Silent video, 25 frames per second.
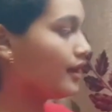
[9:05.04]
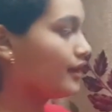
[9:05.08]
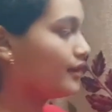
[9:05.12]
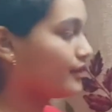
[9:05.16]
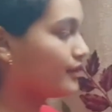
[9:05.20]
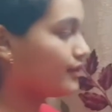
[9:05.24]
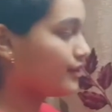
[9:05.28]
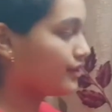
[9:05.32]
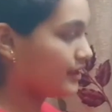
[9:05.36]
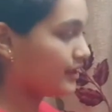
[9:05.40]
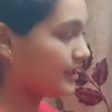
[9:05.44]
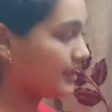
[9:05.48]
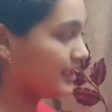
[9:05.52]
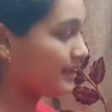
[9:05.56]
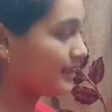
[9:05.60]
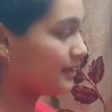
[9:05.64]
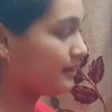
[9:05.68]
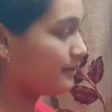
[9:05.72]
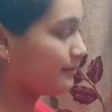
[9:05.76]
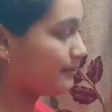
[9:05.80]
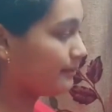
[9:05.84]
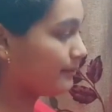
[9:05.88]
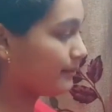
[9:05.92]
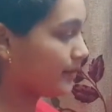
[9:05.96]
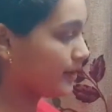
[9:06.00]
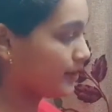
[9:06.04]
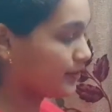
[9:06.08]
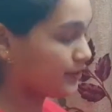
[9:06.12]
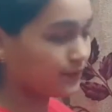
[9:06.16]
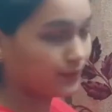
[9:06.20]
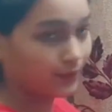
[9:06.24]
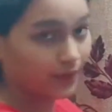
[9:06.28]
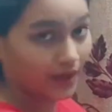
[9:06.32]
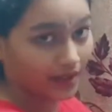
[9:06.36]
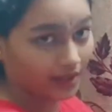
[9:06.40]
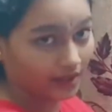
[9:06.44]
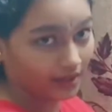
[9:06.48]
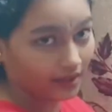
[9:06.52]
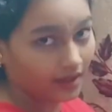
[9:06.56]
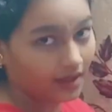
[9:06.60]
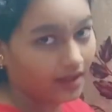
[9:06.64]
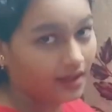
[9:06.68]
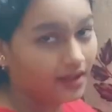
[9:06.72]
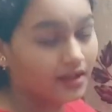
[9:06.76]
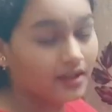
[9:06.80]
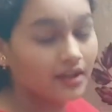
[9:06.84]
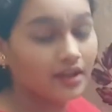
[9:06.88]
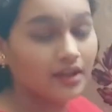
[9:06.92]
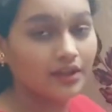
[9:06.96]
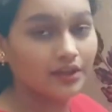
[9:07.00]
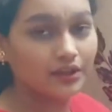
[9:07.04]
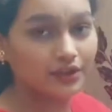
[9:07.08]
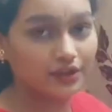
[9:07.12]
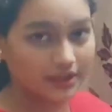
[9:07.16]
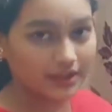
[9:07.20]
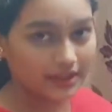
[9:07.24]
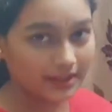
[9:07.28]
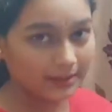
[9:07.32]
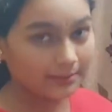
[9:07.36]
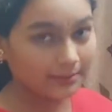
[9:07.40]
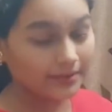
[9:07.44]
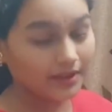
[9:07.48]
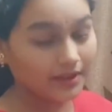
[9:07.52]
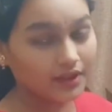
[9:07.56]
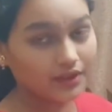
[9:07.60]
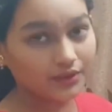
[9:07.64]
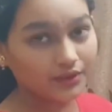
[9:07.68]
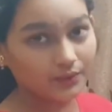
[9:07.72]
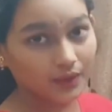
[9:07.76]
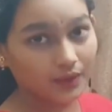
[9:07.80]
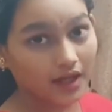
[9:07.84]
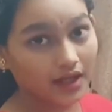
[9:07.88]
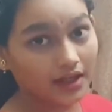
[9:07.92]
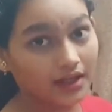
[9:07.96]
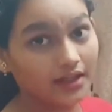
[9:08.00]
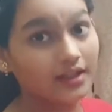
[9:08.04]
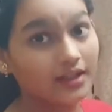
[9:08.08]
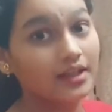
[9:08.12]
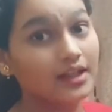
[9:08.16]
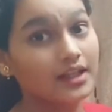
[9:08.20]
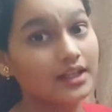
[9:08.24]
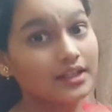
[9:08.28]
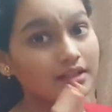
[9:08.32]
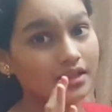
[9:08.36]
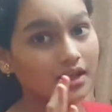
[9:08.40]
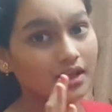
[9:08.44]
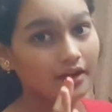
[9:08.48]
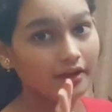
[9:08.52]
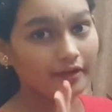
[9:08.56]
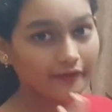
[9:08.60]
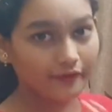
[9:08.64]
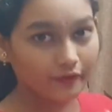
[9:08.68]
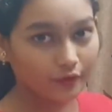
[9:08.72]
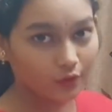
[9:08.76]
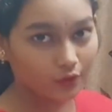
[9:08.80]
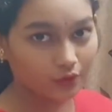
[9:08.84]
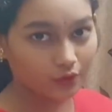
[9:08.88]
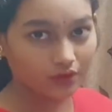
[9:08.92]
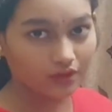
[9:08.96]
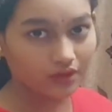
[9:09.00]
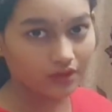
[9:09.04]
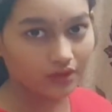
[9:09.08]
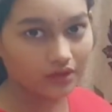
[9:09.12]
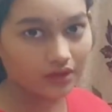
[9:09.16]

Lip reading: 3 plus 1. 3 plus 1 is 4.